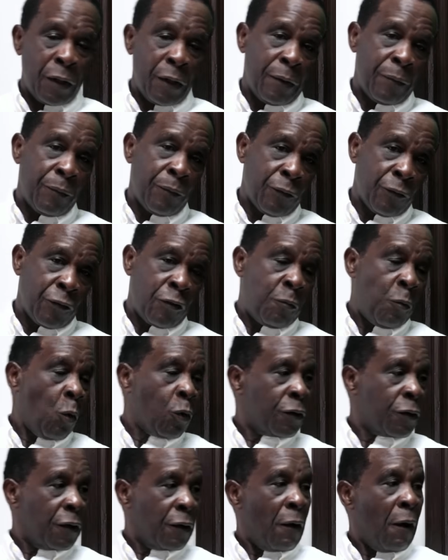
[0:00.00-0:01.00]

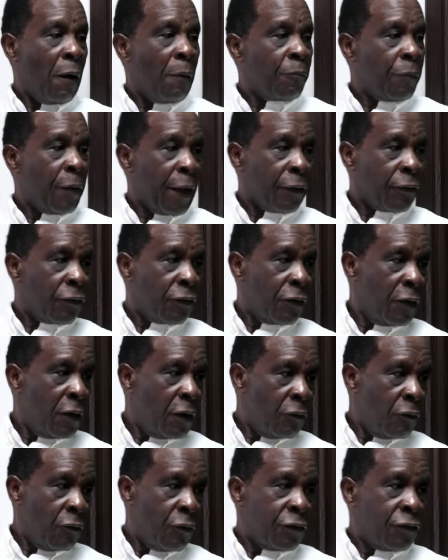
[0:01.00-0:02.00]
sporting complex,
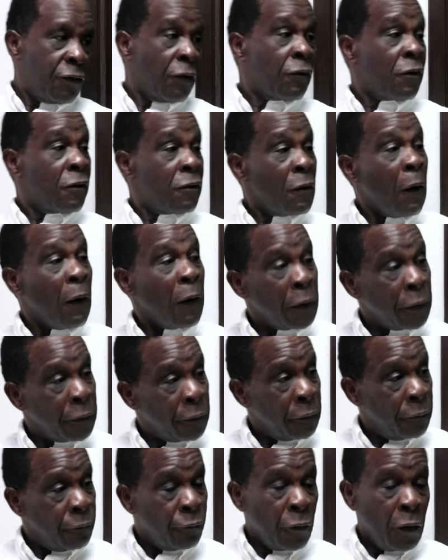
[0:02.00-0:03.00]
which is stalled,
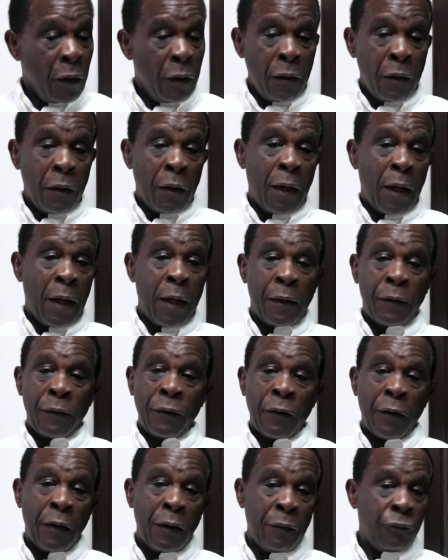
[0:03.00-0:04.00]
and
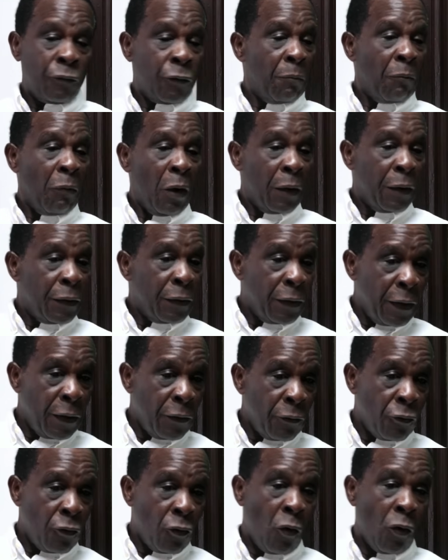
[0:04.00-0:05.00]
the Molyneux
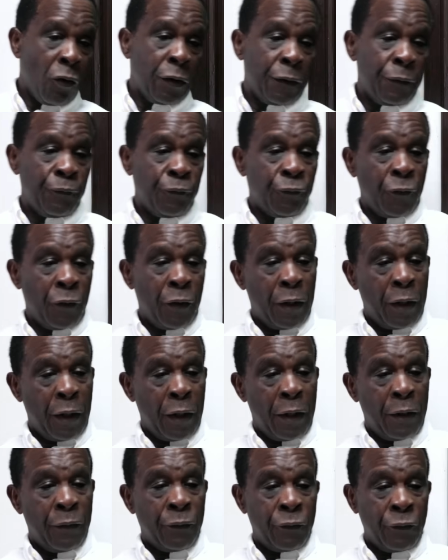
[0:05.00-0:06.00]
Road
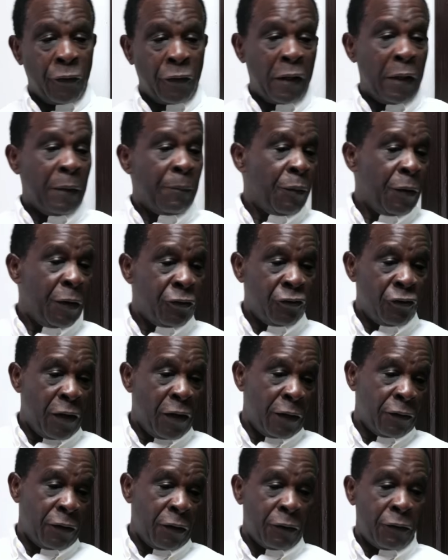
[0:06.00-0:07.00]
slippage
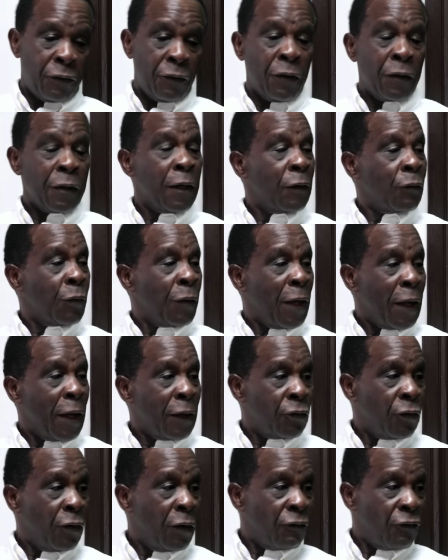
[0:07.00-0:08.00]
that occurred that we had
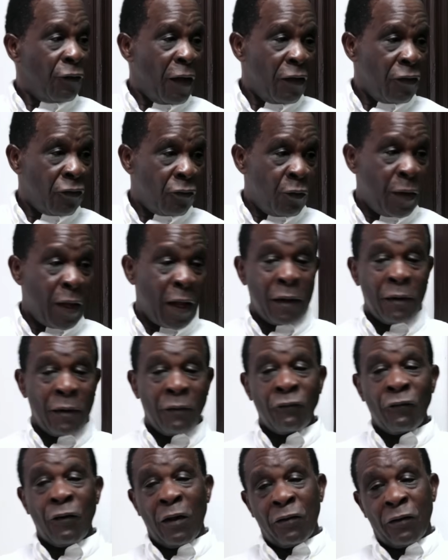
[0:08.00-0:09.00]
to invest. We had
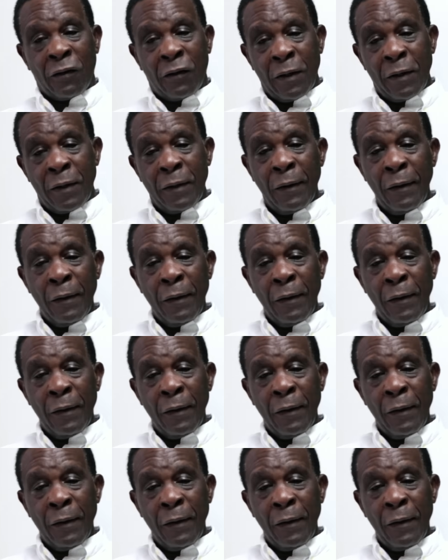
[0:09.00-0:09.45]
invested.